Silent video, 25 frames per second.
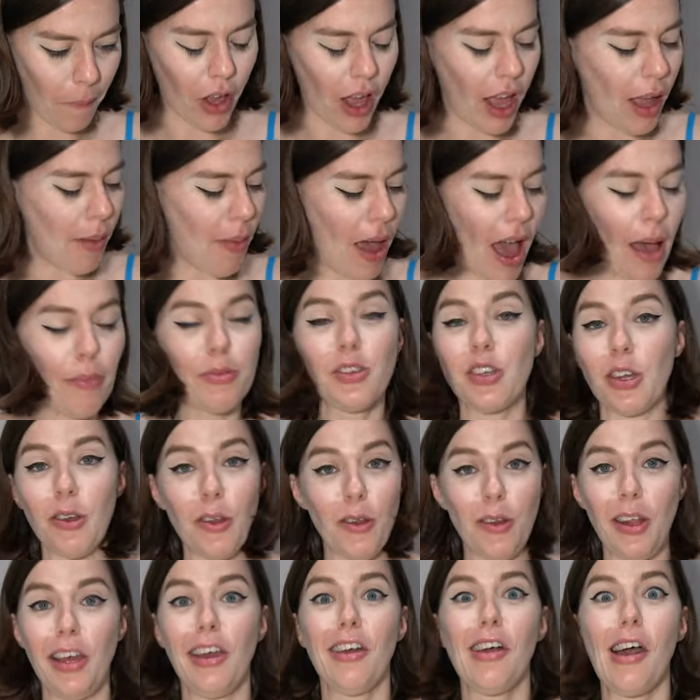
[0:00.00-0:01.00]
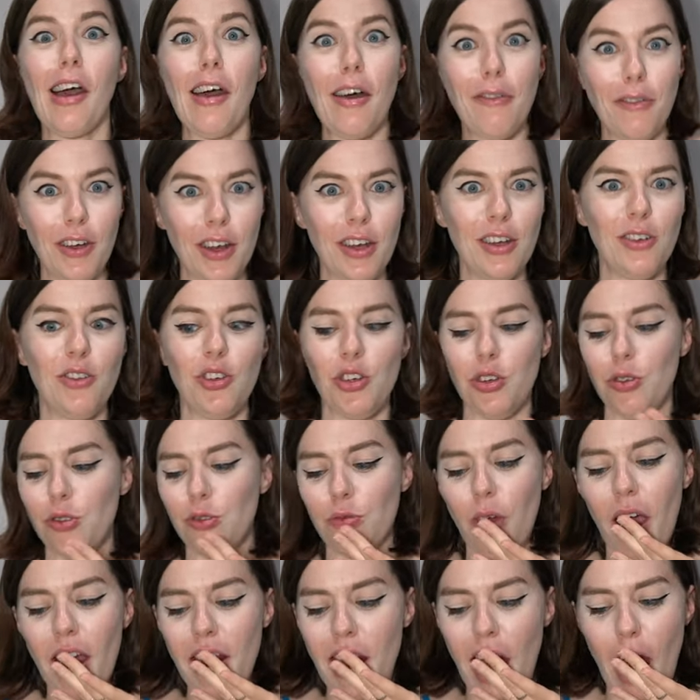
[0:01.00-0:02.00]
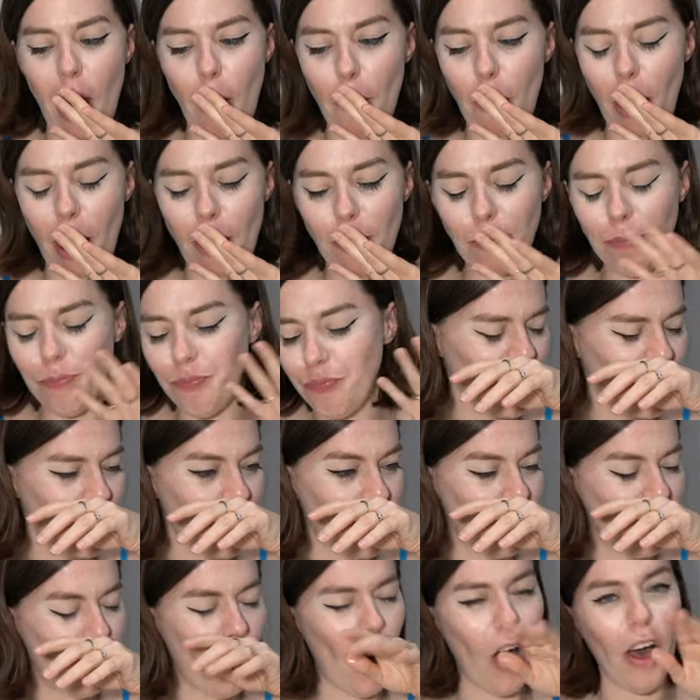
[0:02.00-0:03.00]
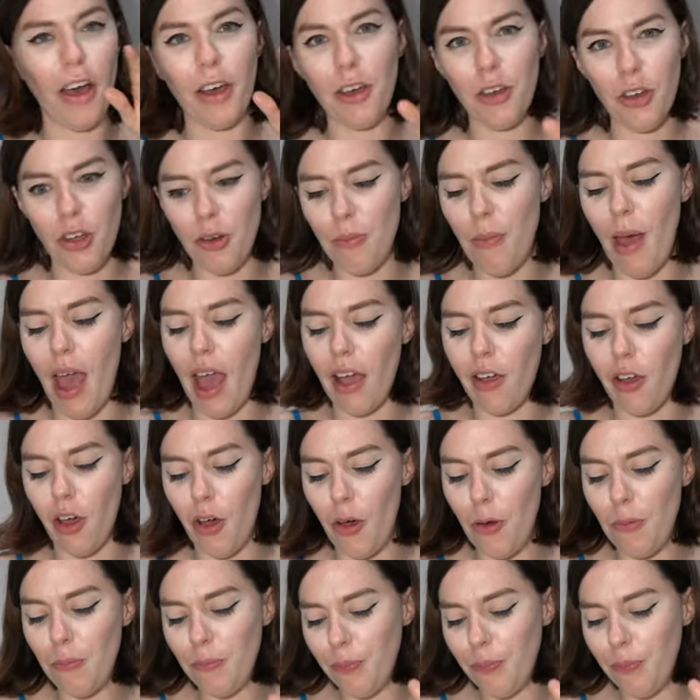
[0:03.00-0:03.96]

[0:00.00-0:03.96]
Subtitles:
I am absolutely covered in juice right now, but what a good mango.